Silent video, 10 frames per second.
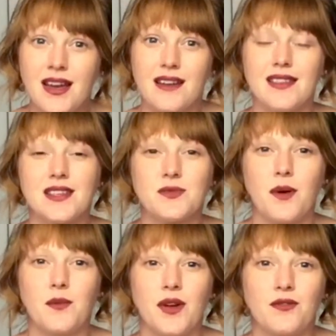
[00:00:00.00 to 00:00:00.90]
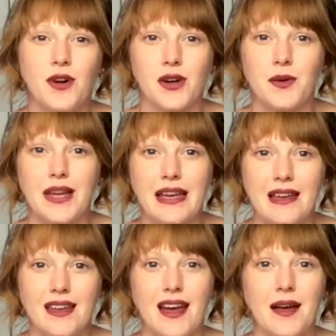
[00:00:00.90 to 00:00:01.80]
In this one we're following
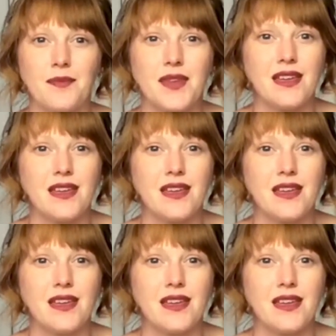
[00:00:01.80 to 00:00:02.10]
a